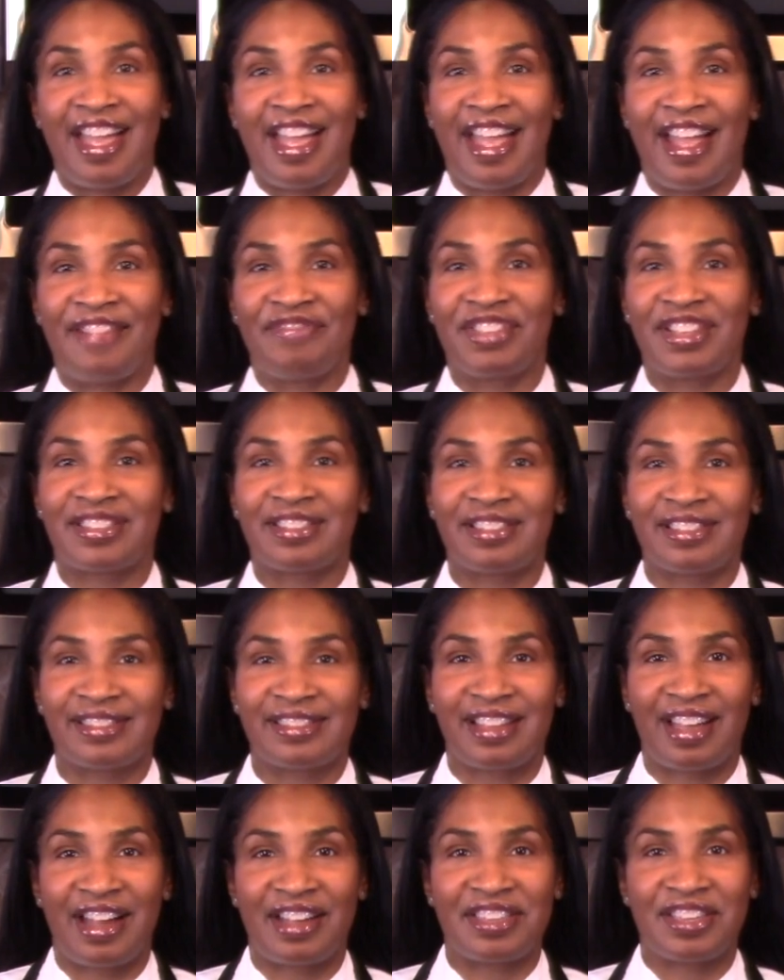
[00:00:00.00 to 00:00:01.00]
and this
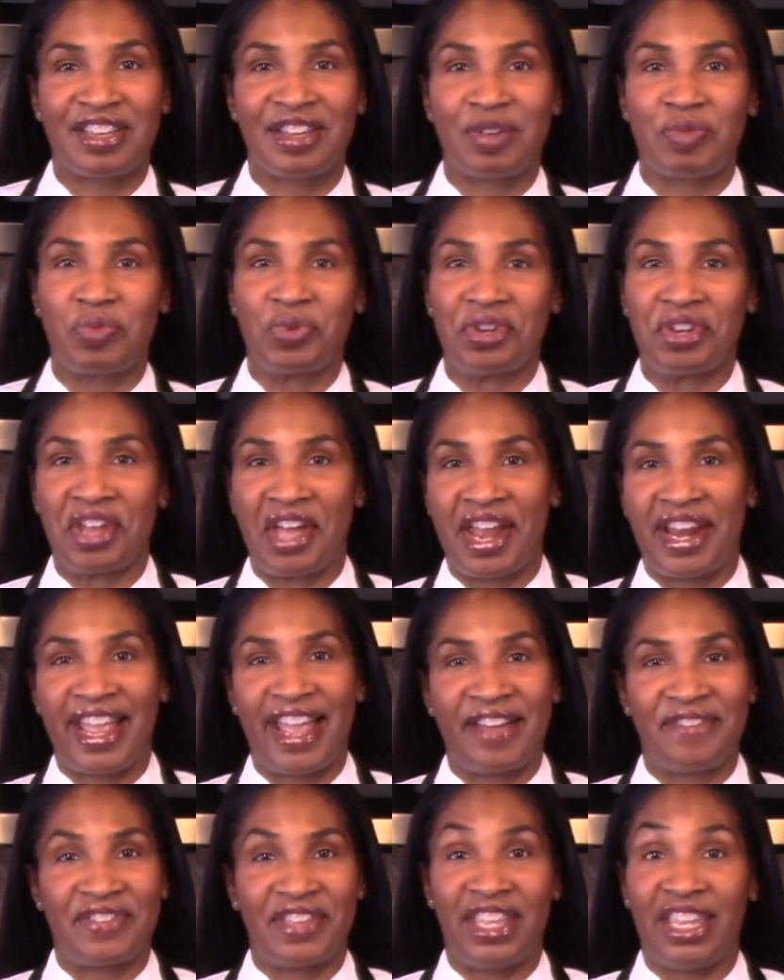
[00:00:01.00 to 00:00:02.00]
lasagna will not
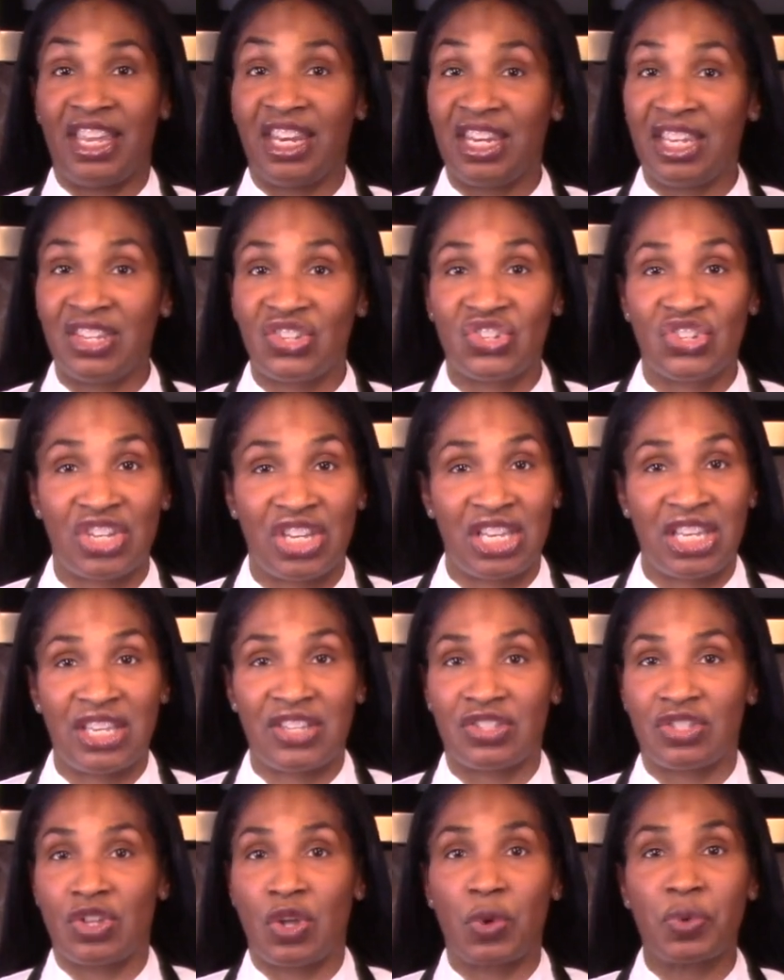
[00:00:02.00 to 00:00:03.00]
have any
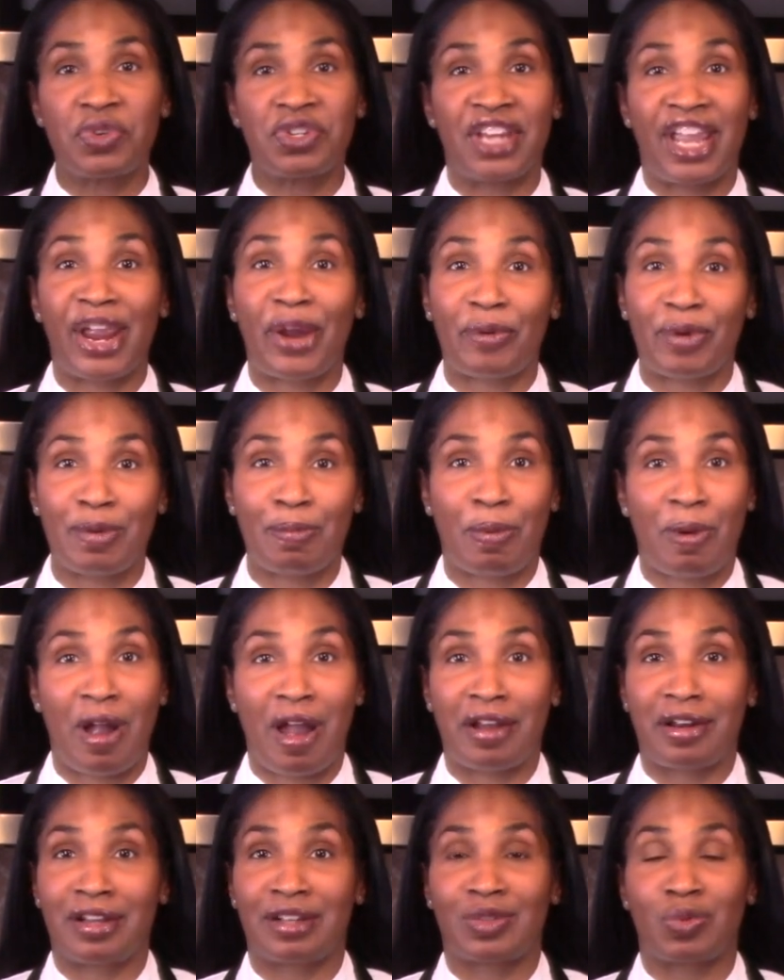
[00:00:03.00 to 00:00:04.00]
cheese, no dairy
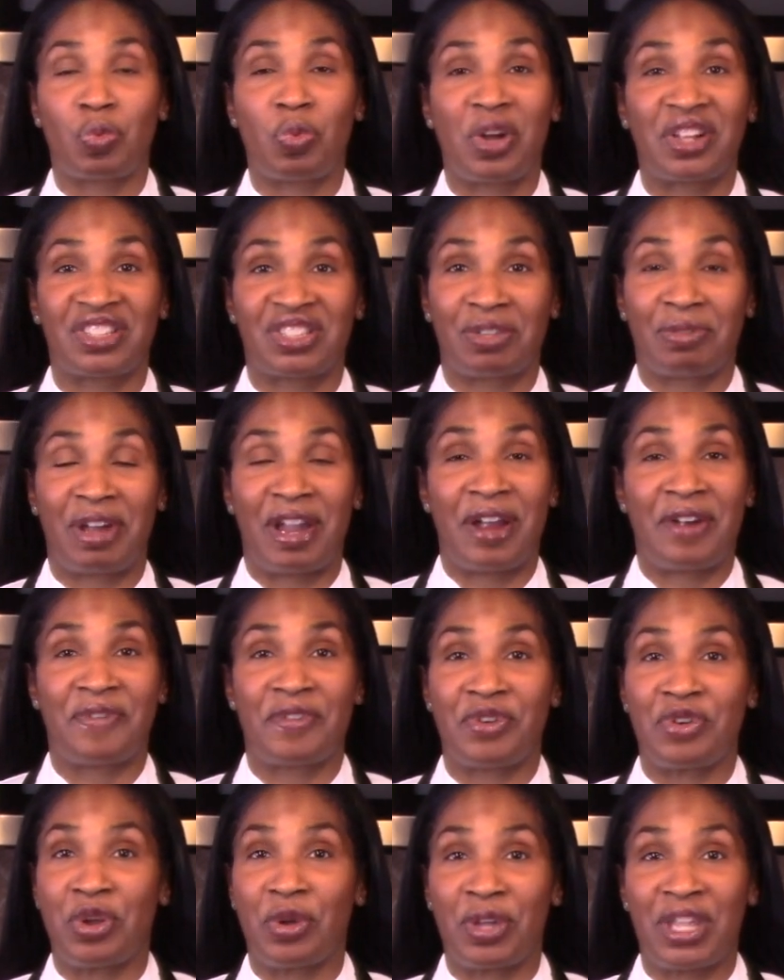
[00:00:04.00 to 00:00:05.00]
products
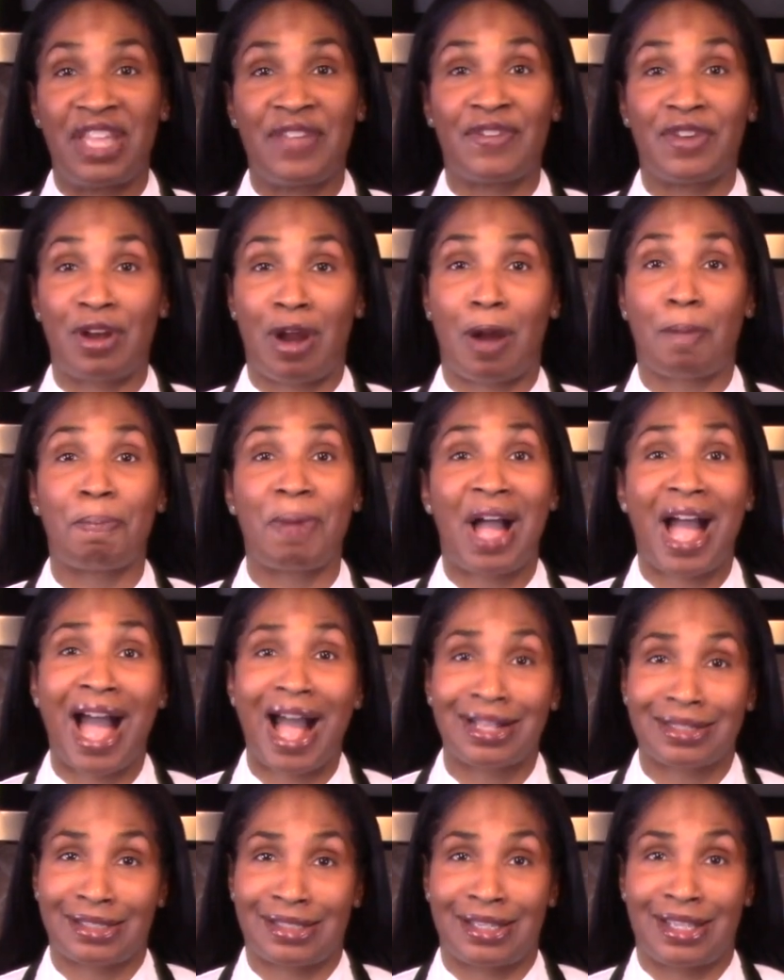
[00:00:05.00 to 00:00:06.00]
whatsoever, no, even our
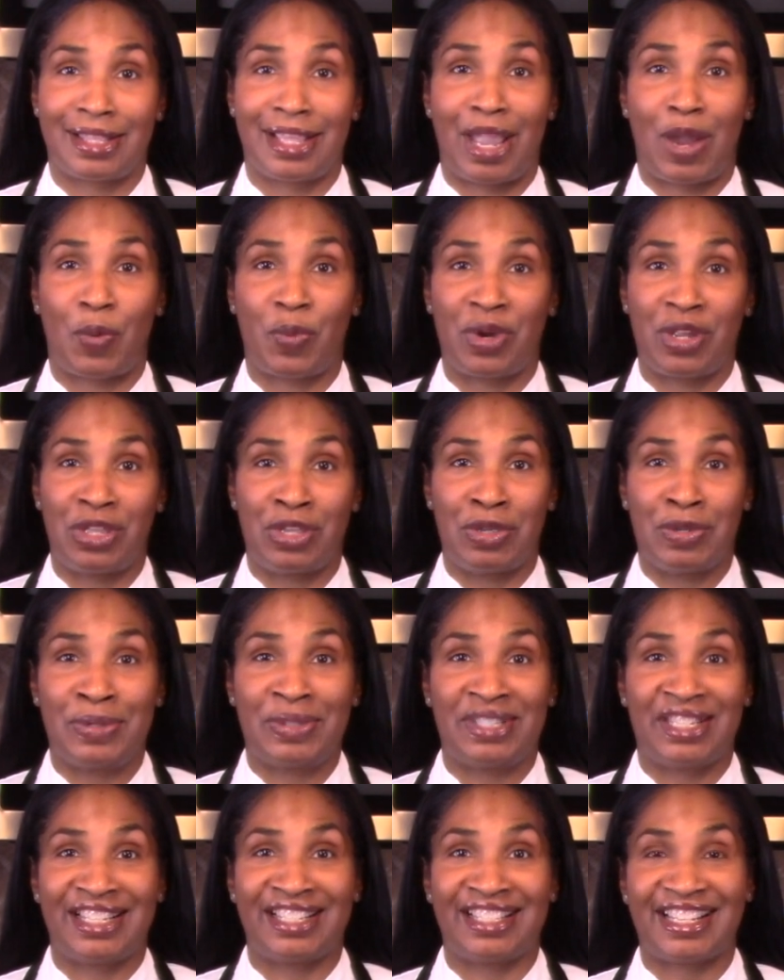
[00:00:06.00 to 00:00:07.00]
pasta that we're
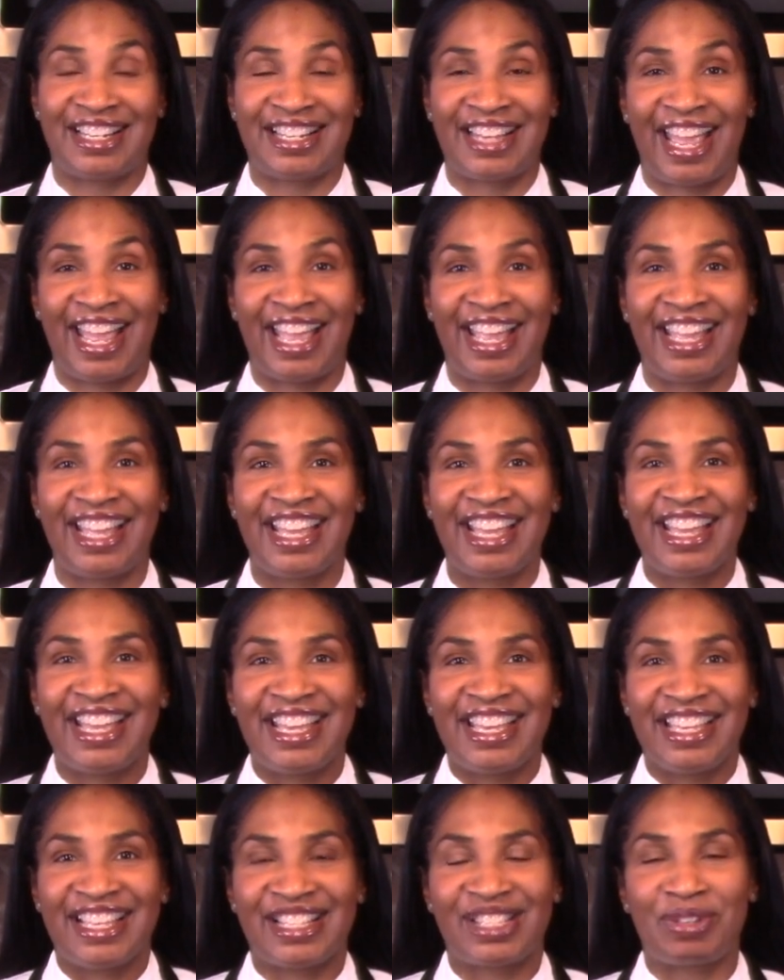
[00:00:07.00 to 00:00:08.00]
using today
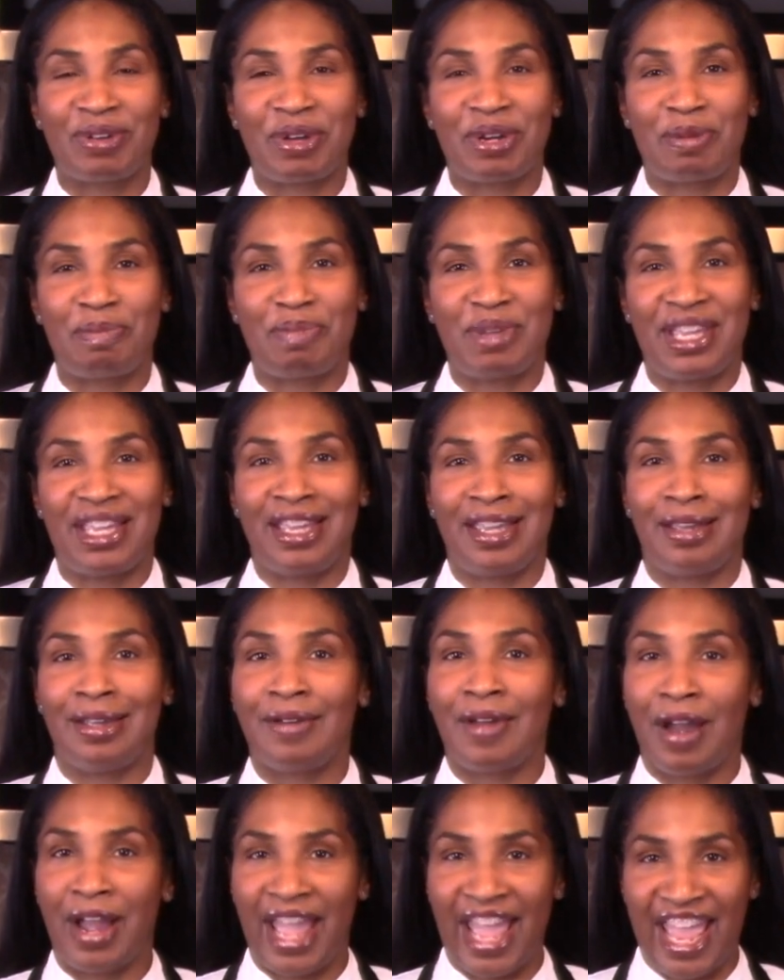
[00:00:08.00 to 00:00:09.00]
is going to
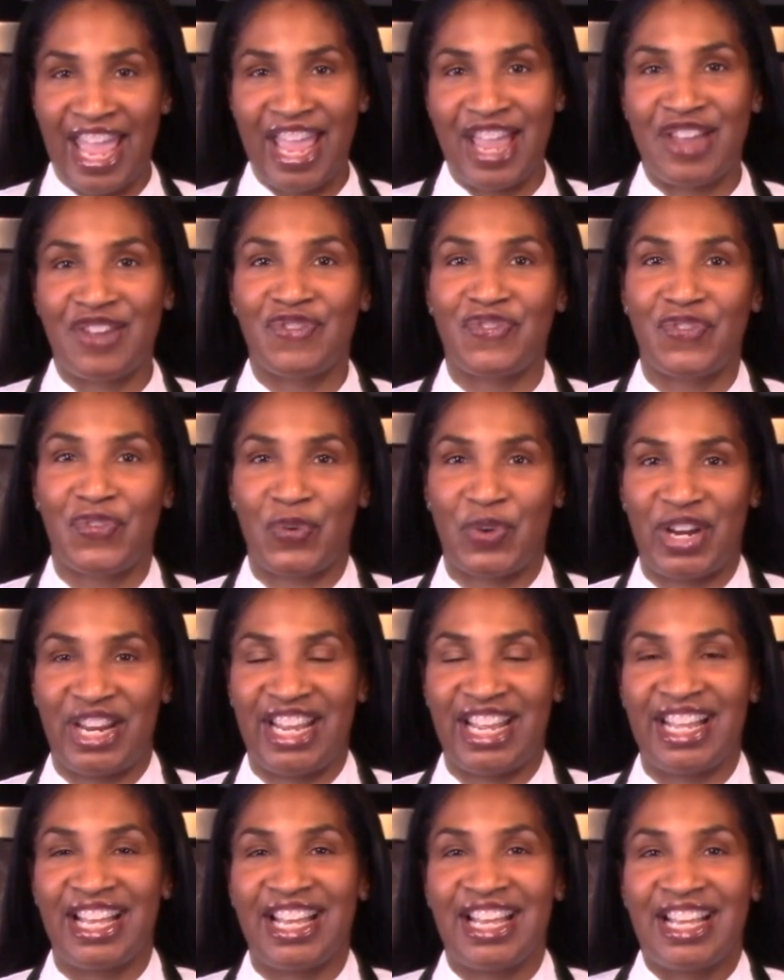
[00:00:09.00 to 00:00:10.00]
be
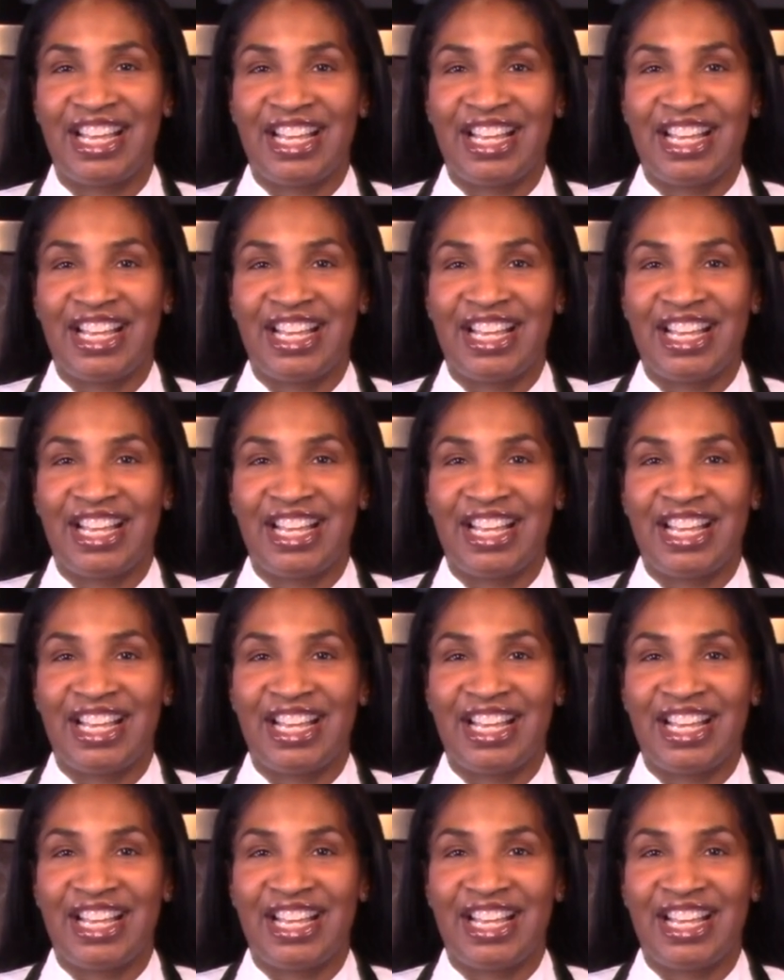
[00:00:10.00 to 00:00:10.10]
egg-free.